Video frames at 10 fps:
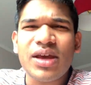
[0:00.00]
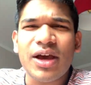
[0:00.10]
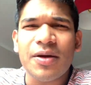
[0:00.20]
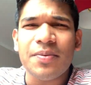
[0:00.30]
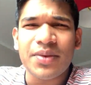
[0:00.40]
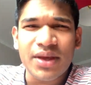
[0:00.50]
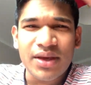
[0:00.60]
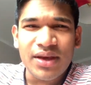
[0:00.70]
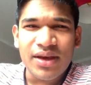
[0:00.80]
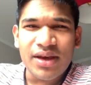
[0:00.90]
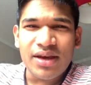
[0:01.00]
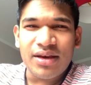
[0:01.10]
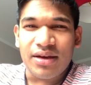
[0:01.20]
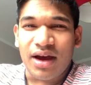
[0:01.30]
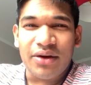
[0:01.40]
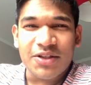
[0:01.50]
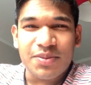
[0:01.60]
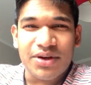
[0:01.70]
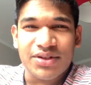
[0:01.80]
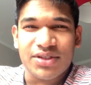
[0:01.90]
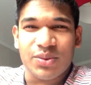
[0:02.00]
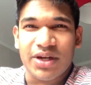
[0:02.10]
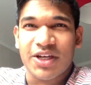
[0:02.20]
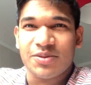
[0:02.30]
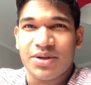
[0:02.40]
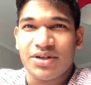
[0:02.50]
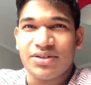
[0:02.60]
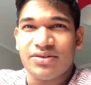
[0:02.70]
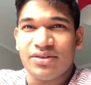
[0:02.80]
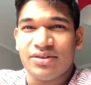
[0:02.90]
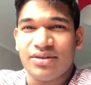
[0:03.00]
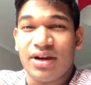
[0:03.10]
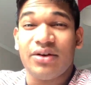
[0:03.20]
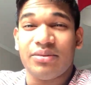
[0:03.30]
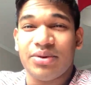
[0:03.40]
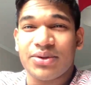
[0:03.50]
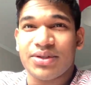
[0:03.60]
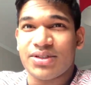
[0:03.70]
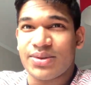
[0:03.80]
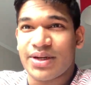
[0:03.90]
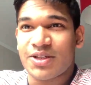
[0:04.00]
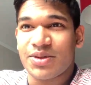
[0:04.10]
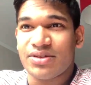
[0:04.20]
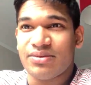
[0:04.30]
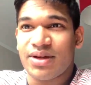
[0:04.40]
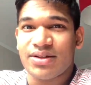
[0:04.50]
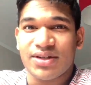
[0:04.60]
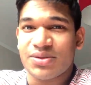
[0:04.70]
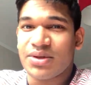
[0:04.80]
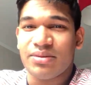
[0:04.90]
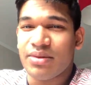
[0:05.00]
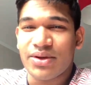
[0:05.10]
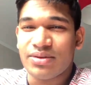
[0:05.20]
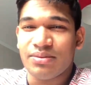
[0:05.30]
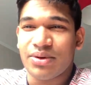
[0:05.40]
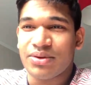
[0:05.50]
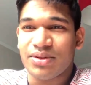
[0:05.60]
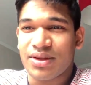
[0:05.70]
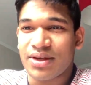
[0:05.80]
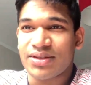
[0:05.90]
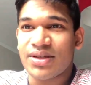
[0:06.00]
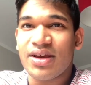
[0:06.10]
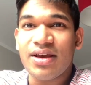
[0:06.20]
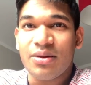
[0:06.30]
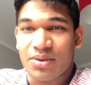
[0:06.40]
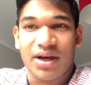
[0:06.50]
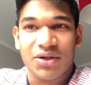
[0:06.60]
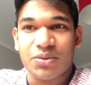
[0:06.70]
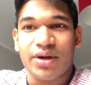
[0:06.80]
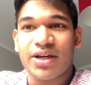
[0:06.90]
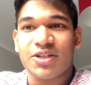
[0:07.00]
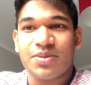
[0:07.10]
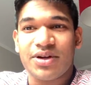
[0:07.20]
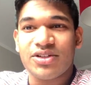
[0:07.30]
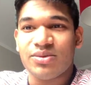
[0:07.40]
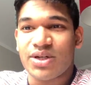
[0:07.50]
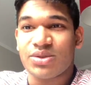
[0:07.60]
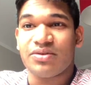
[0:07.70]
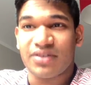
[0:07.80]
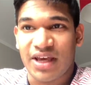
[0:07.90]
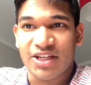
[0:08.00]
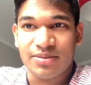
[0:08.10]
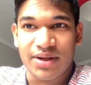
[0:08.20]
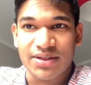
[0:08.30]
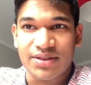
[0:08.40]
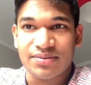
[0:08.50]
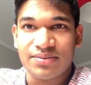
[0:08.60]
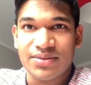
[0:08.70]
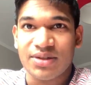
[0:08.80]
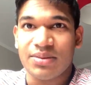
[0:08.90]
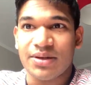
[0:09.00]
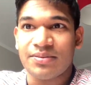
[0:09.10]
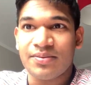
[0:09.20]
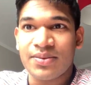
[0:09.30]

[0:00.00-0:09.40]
How important is work experience for medicine? It's one of the most important things. Without work experience, you might as well forget medicine, simply.